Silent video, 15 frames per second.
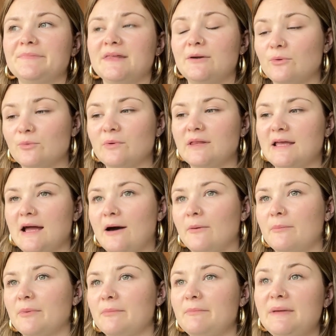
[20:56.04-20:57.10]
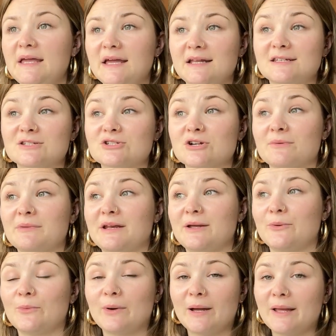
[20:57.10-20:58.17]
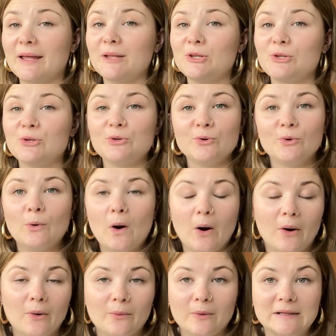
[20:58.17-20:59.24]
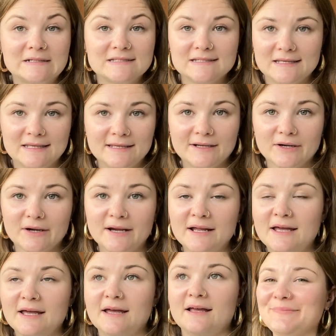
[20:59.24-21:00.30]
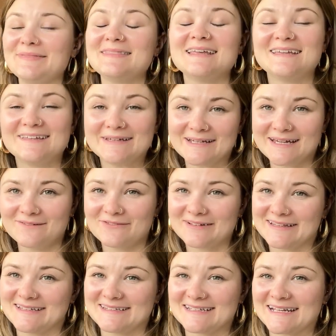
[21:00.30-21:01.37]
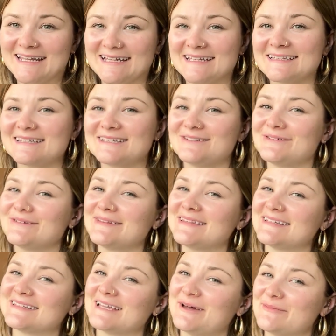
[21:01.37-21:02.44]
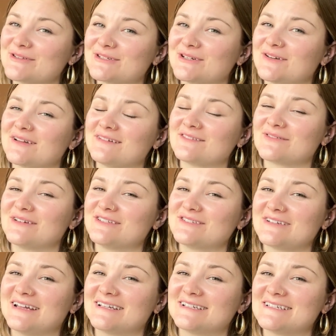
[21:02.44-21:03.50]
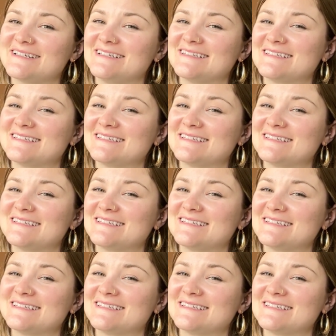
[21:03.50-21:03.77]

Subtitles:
It would really help me in determining what you all want to hear. Thank you again for listening to this episode of Sweat Strategy and